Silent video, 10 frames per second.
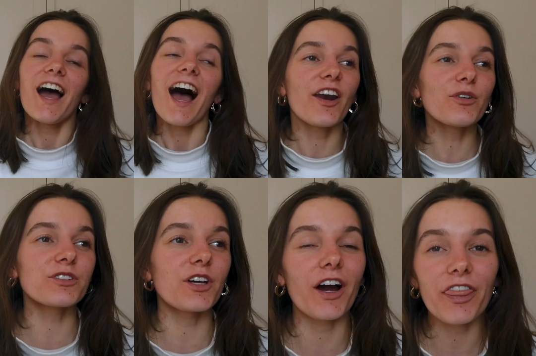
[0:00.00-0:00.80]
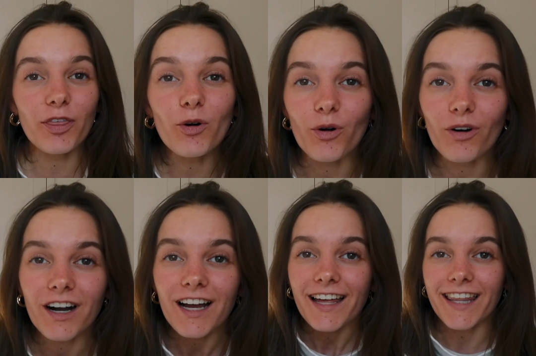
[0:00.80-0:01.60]
And also I thought
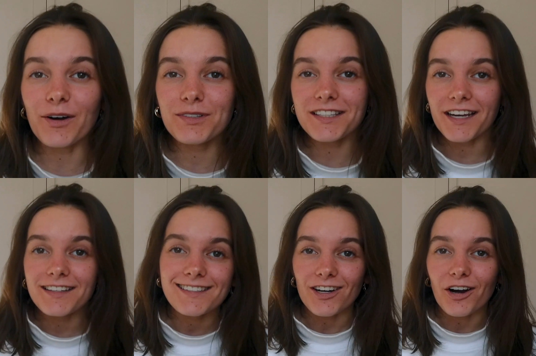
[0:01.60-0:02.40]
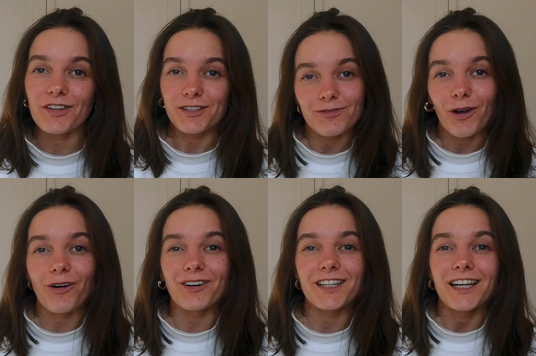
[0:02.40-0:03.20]
that I would say at the start of this
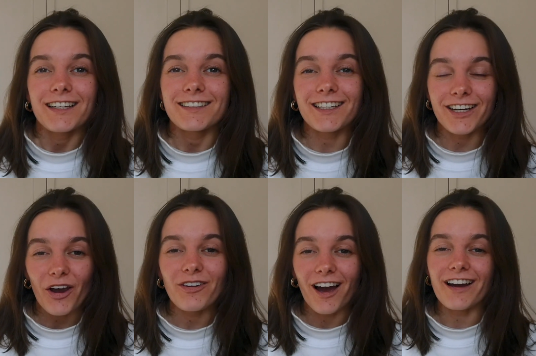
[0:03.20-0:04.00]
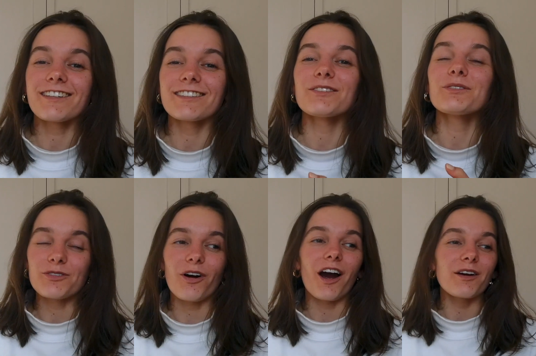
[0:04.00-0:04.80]
vlog to go like and
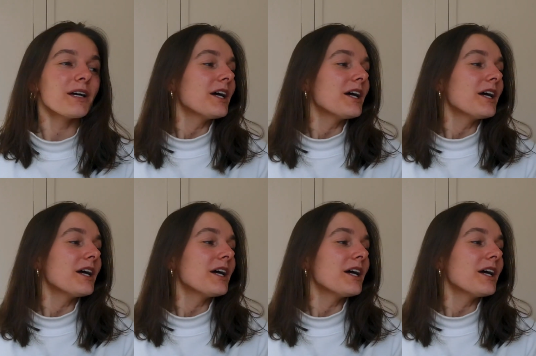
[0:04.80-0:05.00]
subscribe,